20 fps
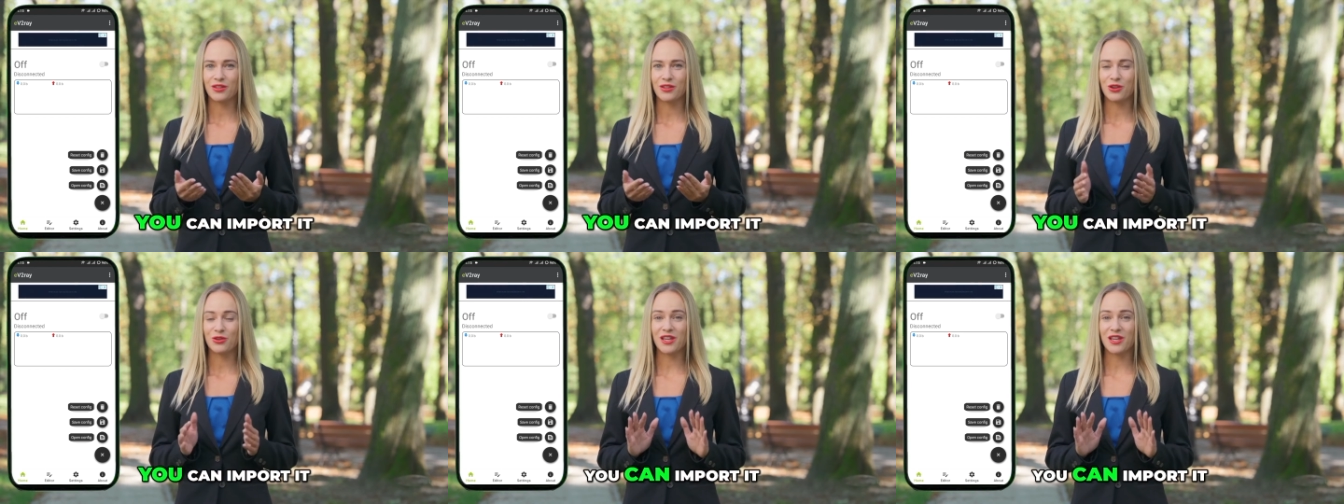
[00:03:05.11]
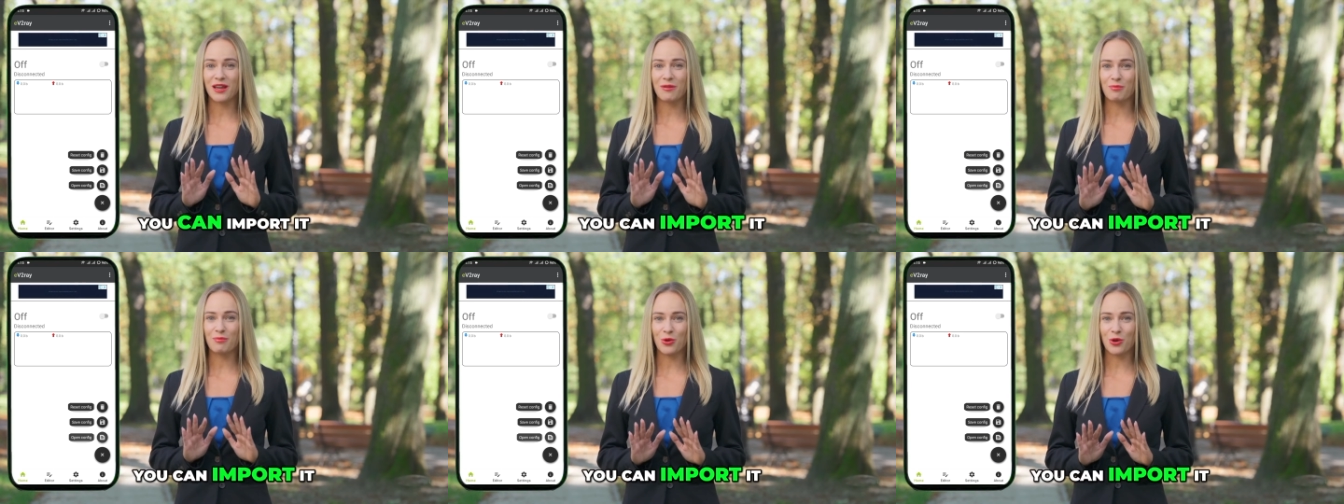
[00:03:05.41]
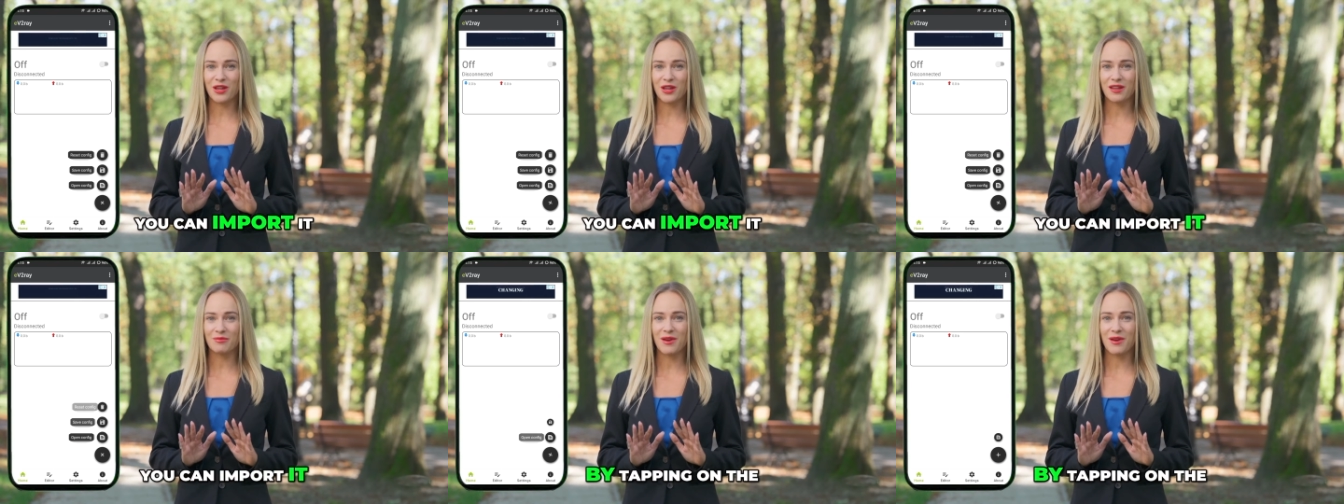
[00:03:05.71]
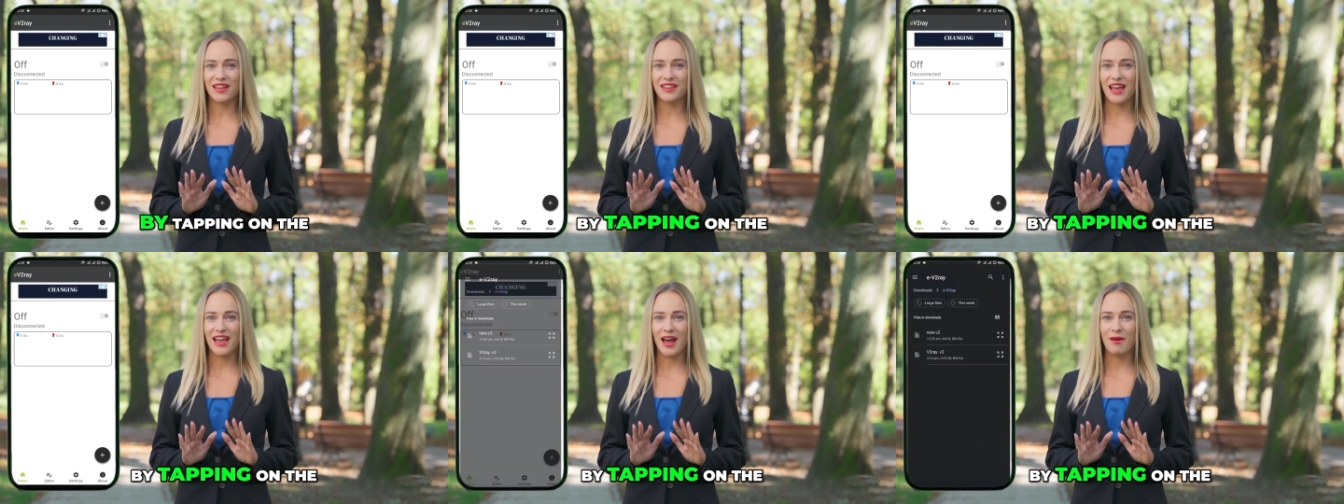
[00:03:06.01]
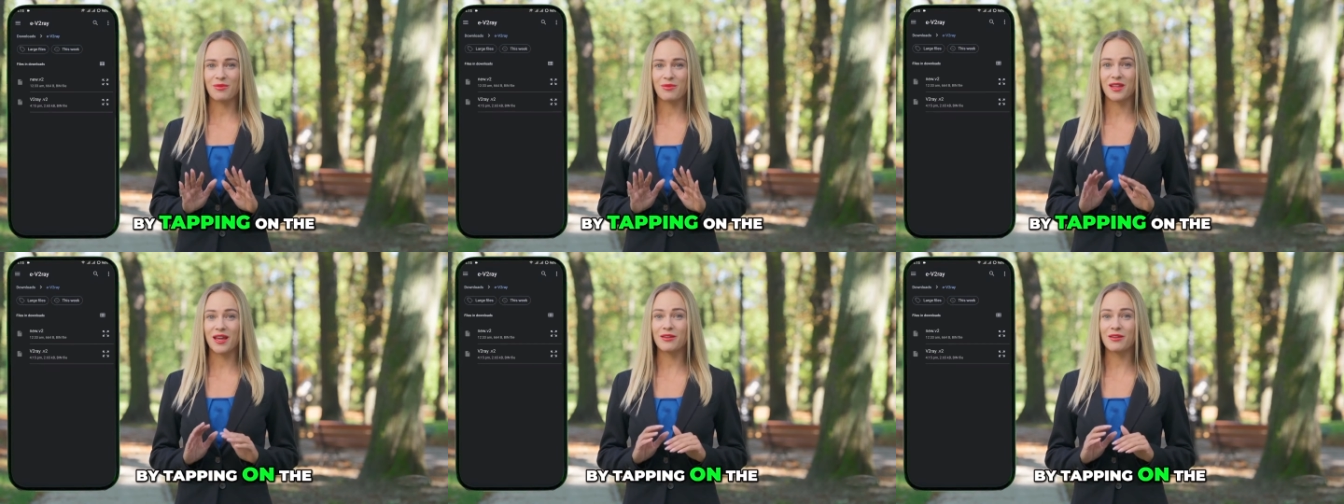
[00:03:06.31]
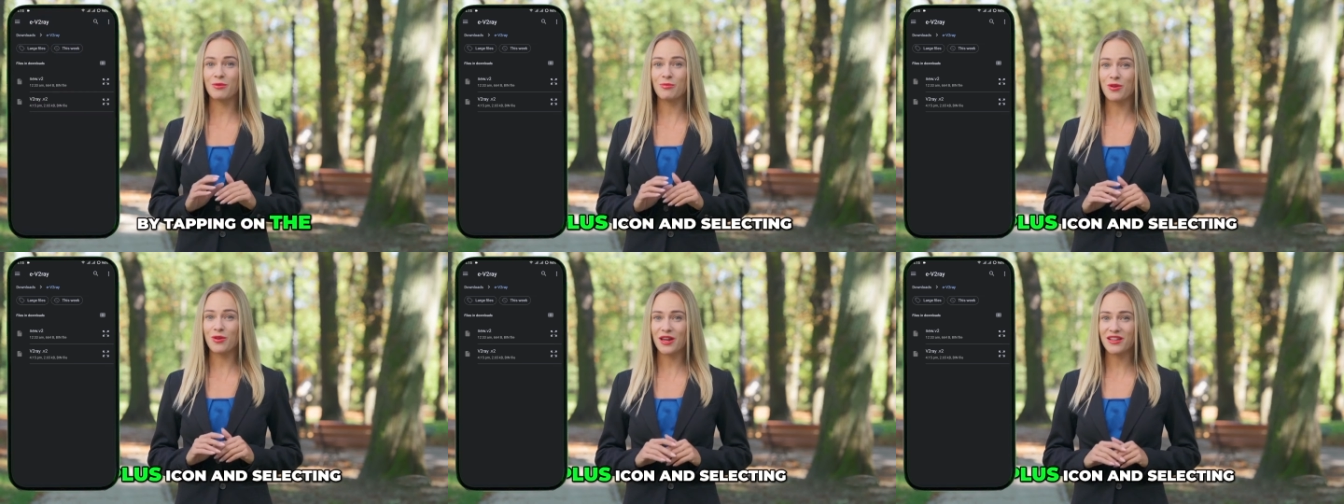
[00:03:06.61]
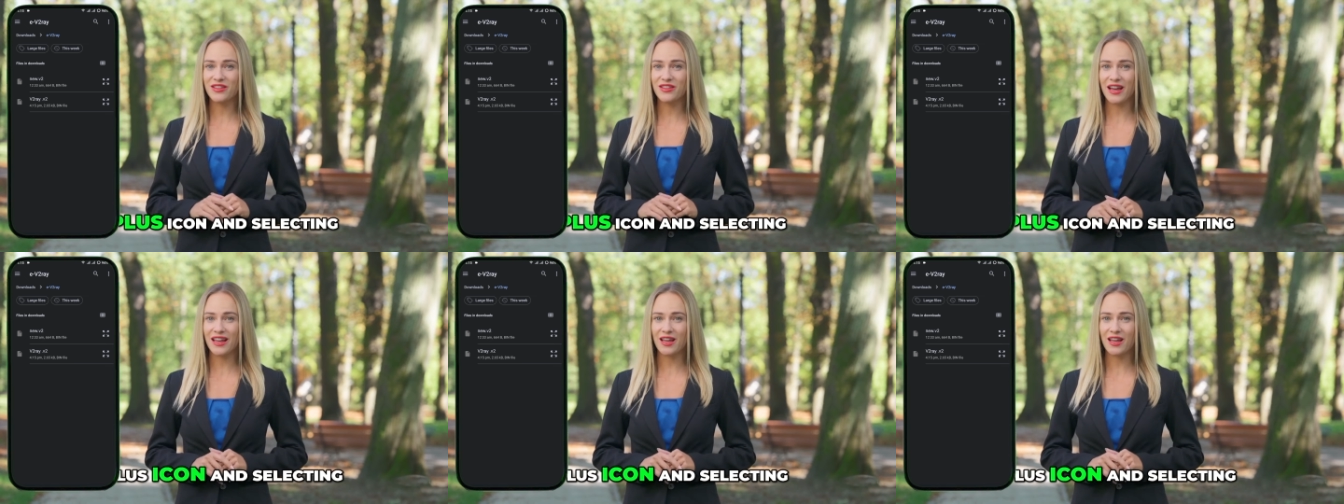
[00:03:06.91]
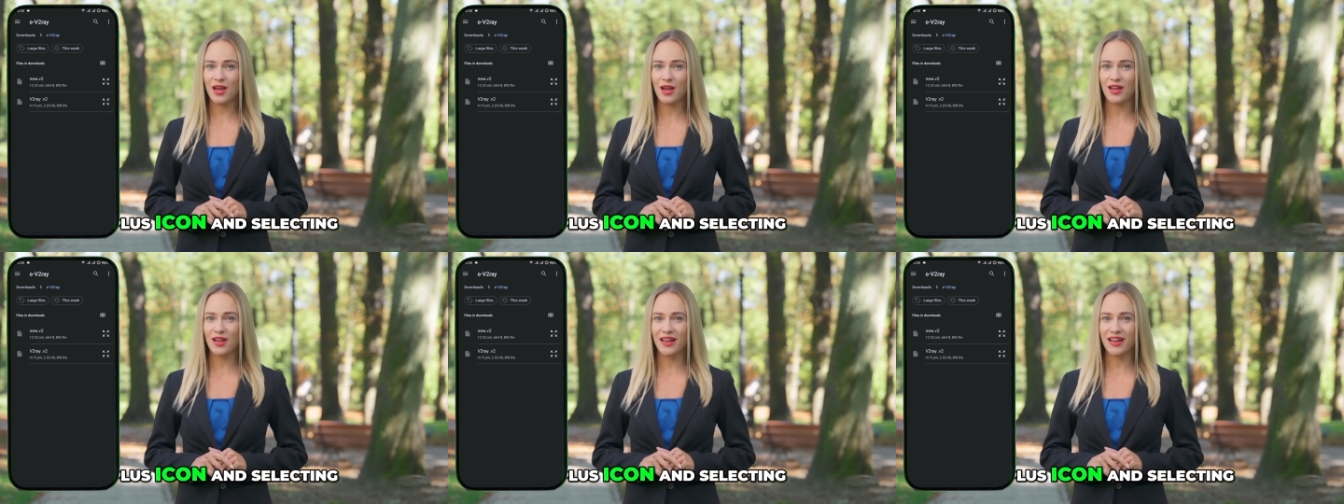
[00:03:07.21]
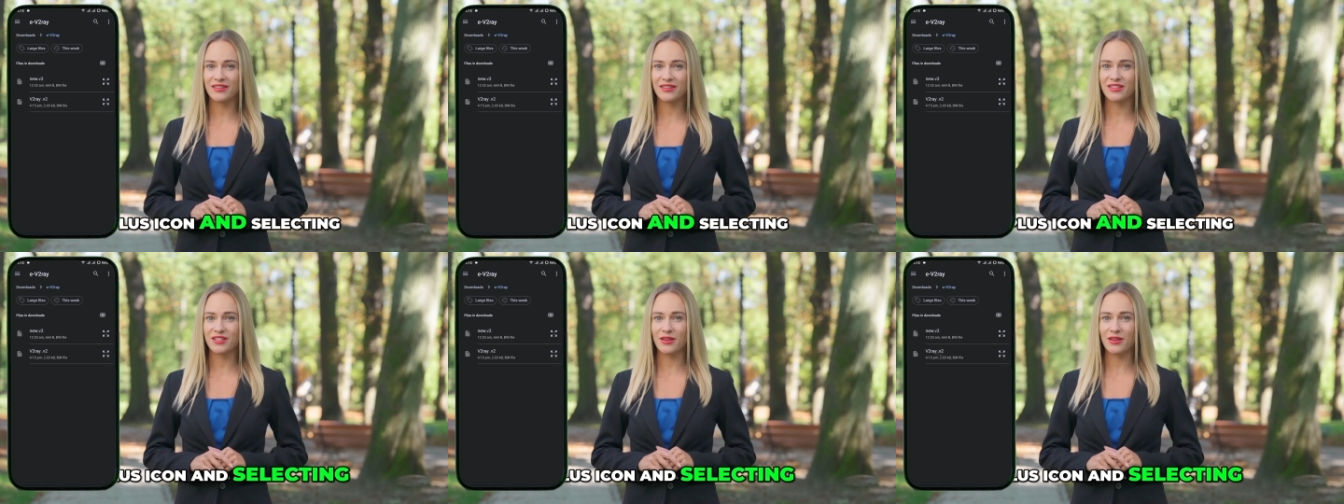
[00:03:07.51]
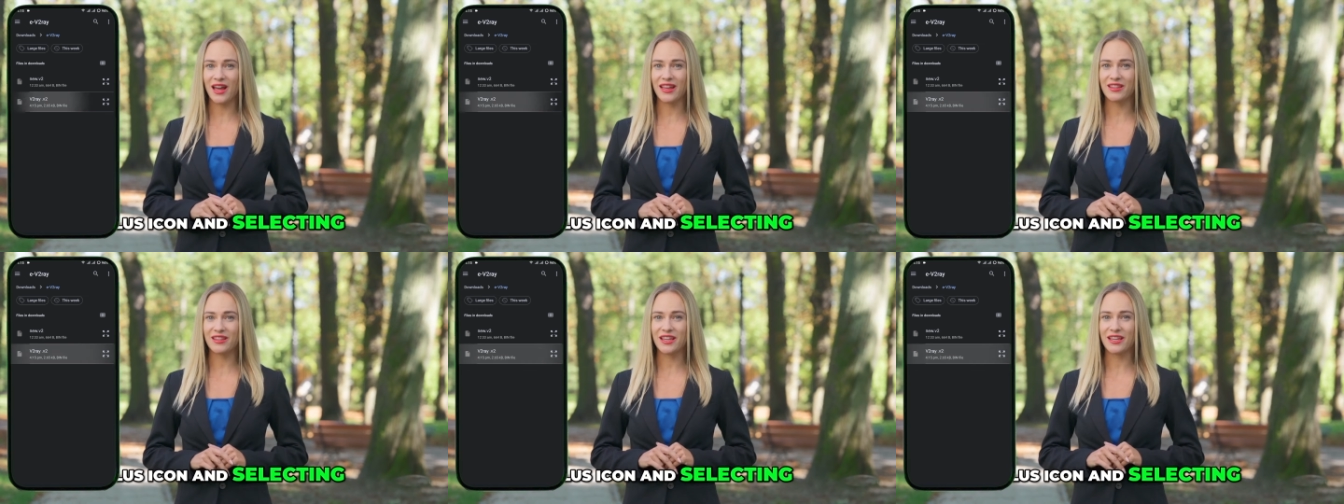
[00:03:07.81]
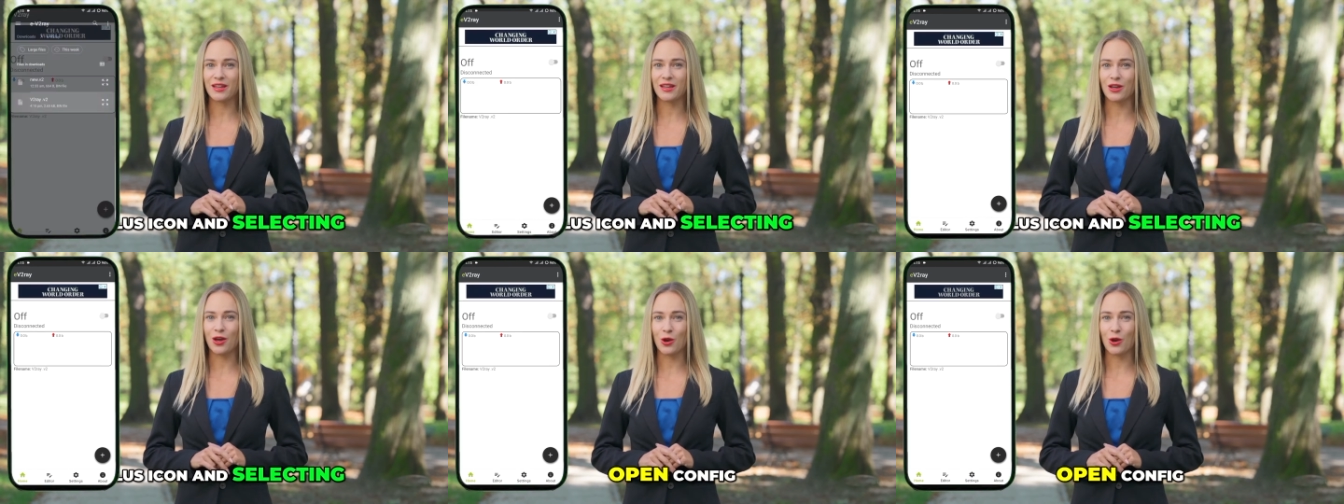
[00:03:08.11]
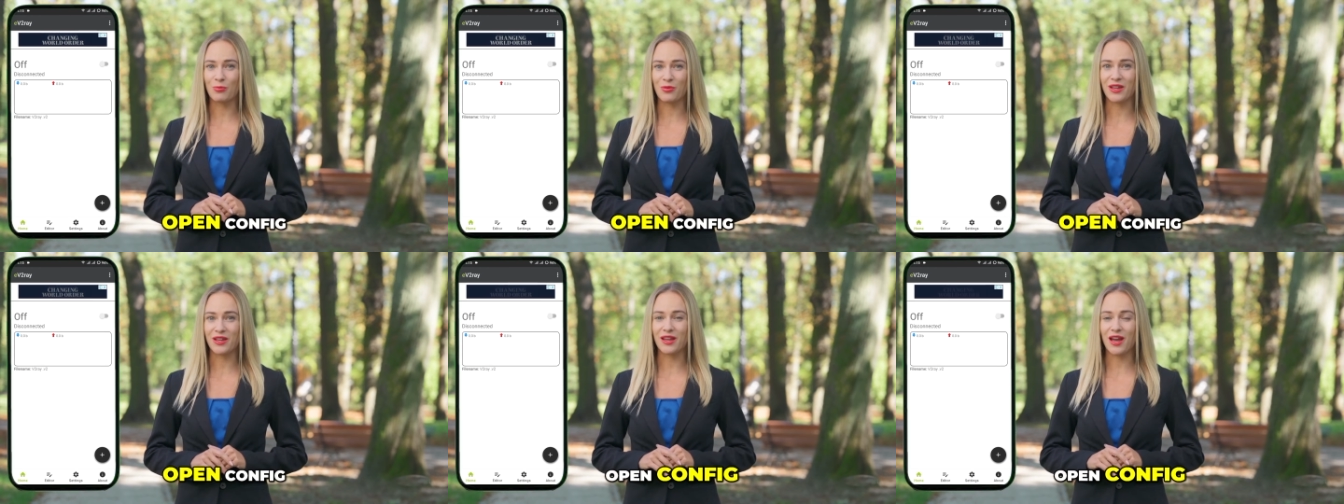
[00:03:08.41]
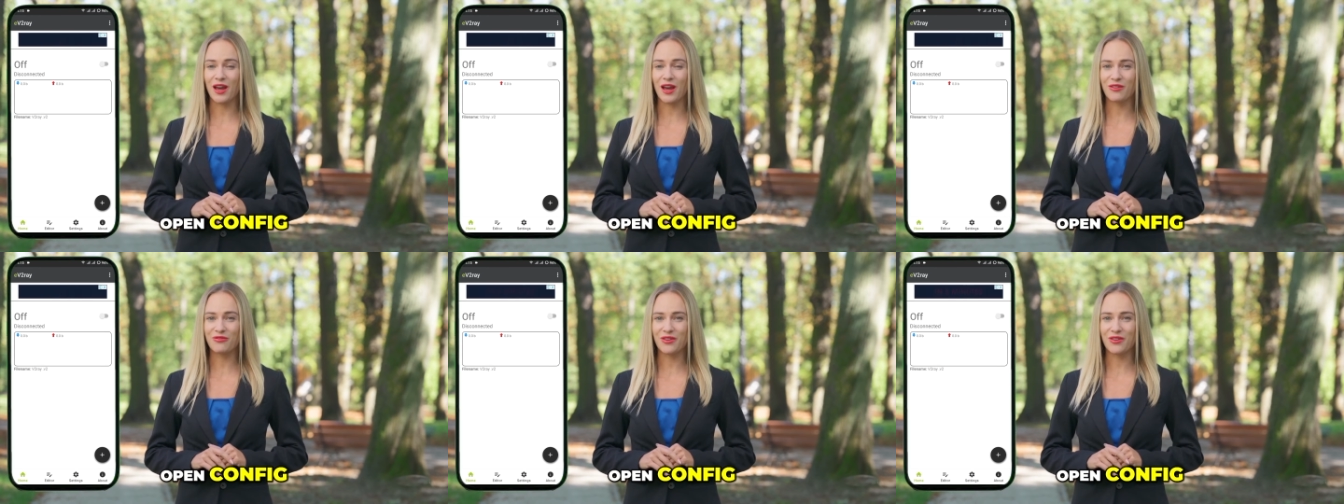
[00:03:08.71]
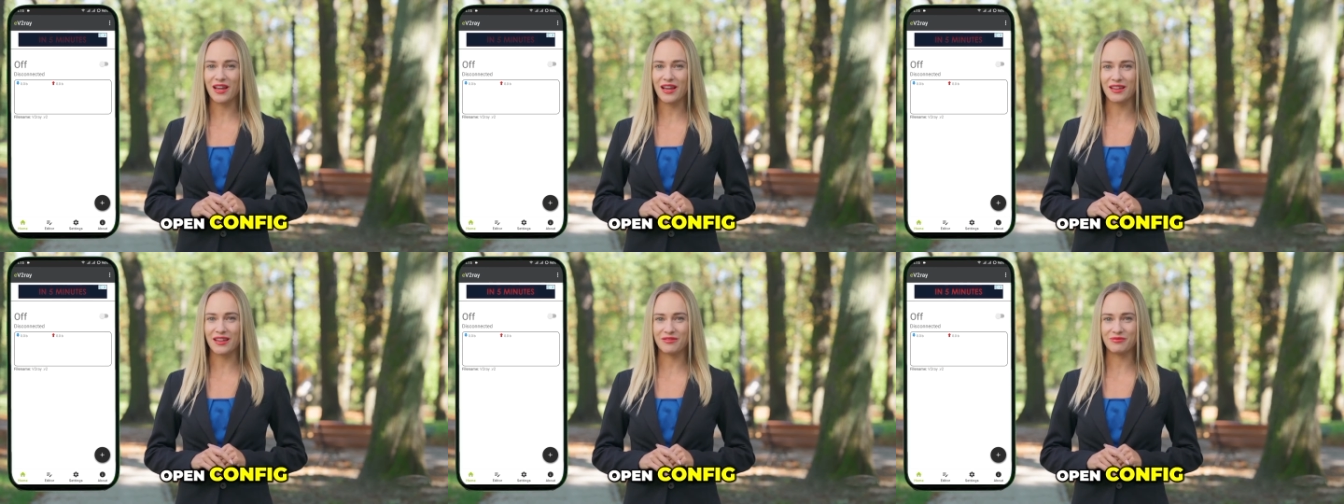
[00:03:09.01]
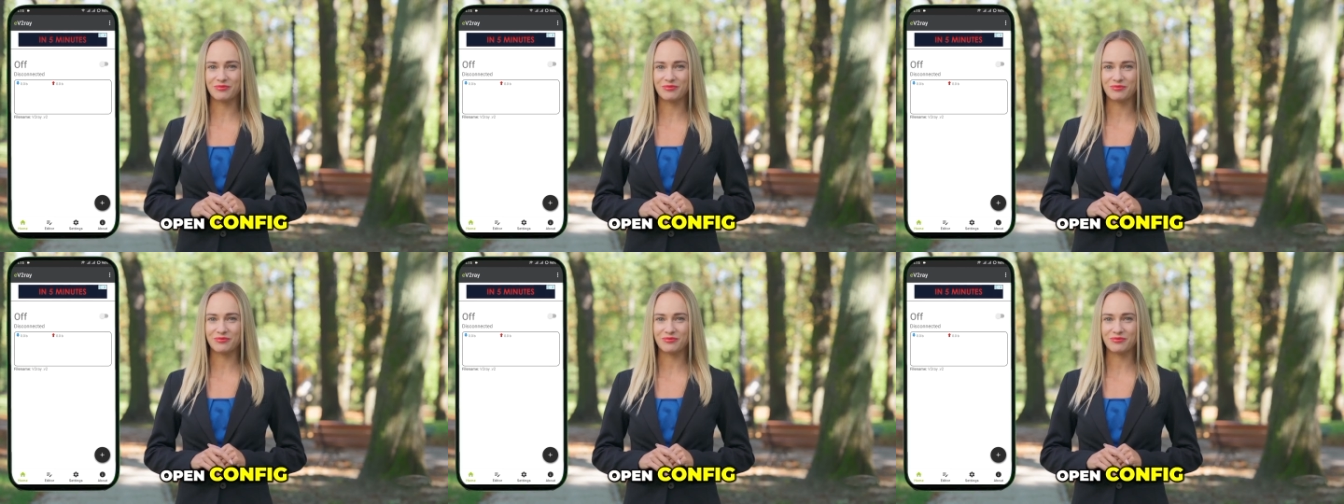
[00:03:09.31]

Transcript: you can import it by tapping on the plus icon and selecting Open Config.